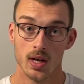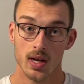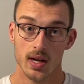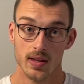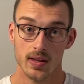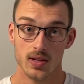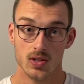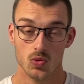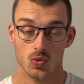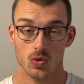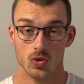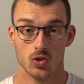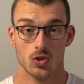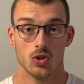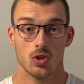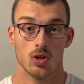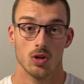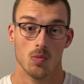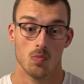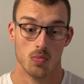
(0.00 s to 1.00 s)
This will
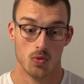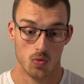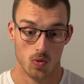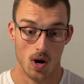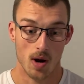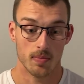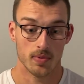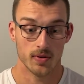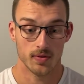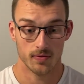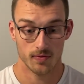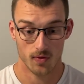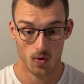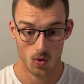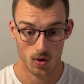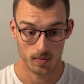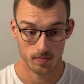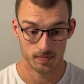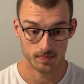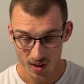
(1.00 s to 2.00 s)
ensure proper form.